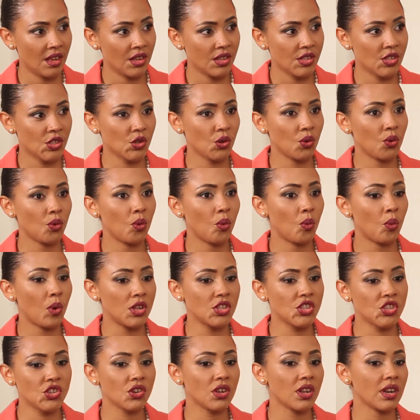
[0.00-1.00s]
So
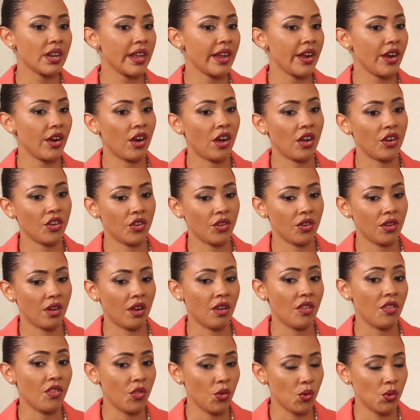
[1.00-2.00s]
once you're clear
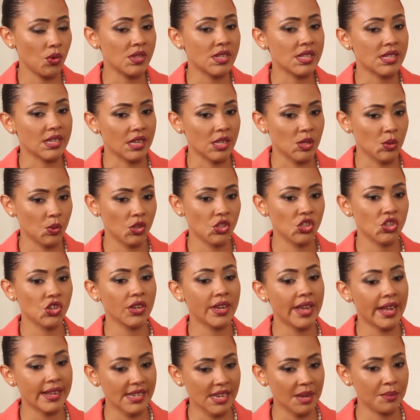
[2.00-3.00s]
on those things, once you're
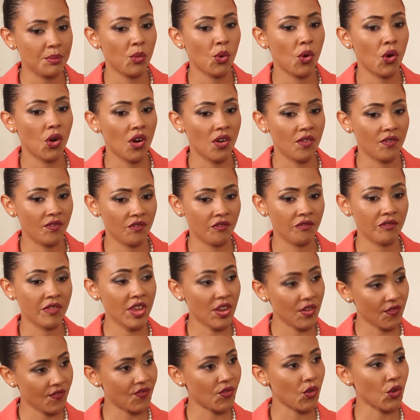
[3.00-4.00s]
getting more of
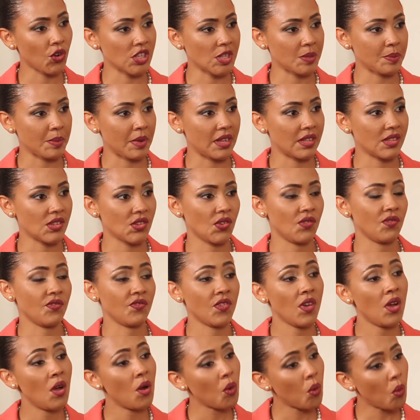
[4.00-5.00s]
reinforcement of
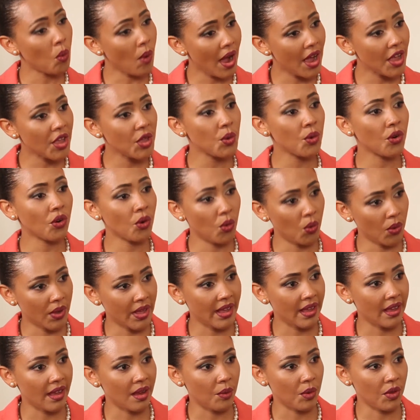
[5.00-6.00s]
why you are
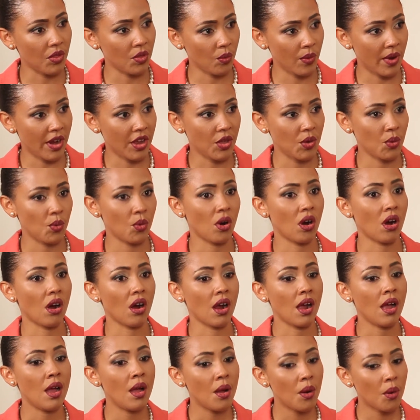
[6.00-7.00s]
okay with where you
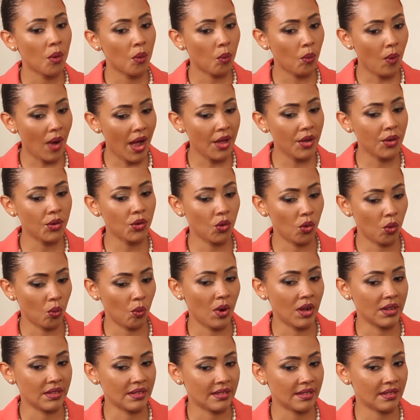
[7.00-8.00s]
are, why you don't
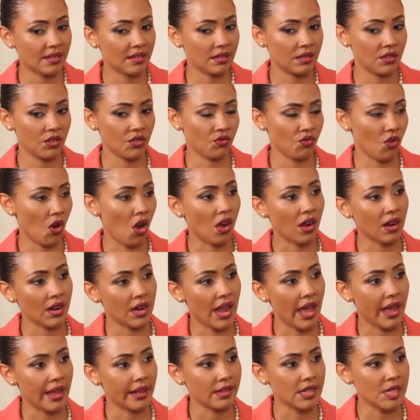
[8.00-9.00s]
want the wrong
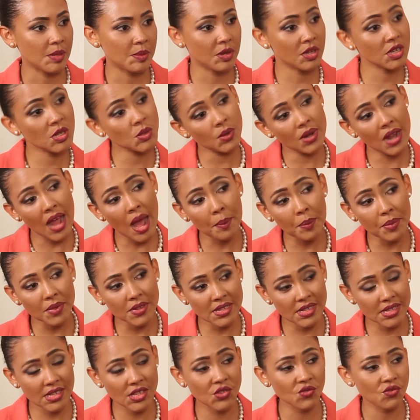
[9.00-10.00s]
clients, because what
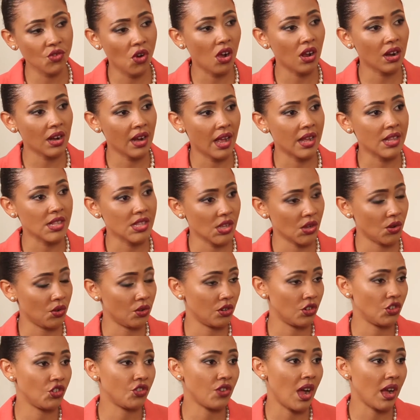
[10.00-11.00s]
happens is the wrong clients are
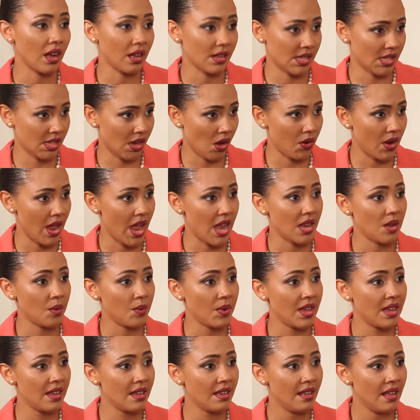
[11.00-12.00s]
going to drag us down
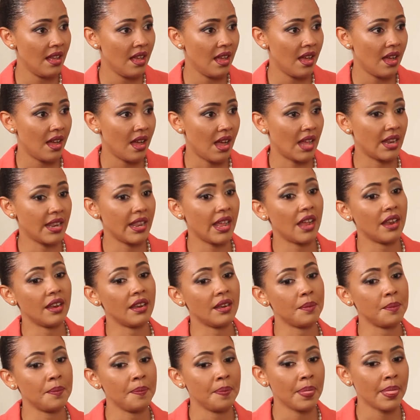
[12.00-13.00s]
anyway, and
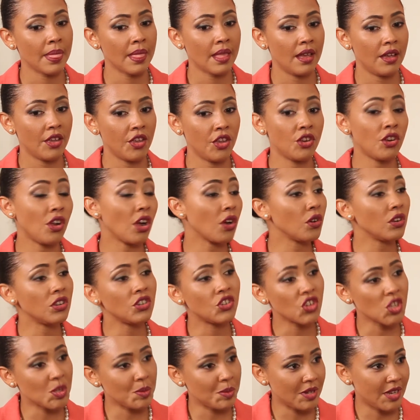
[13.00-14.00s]
then you're not going to
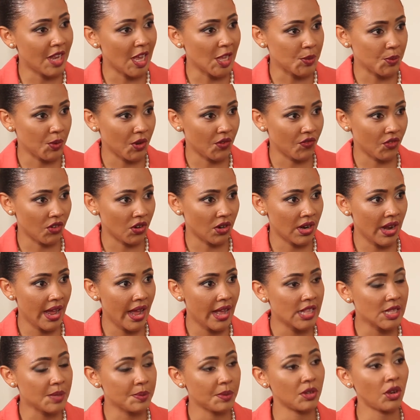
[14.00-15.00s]
just be desperate for
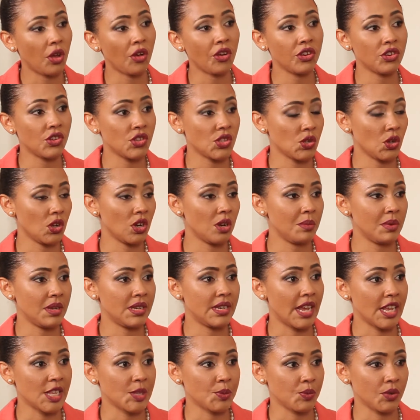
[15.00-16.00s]
clients, but now you're just going to be
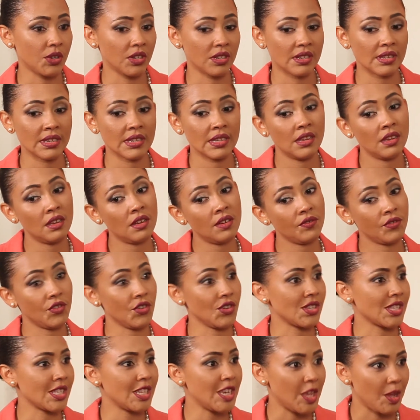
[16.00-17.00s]
desperate
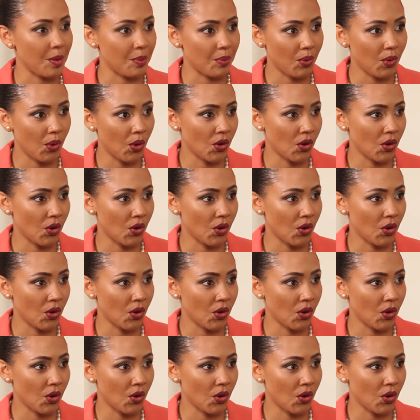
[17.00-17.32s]
for sleep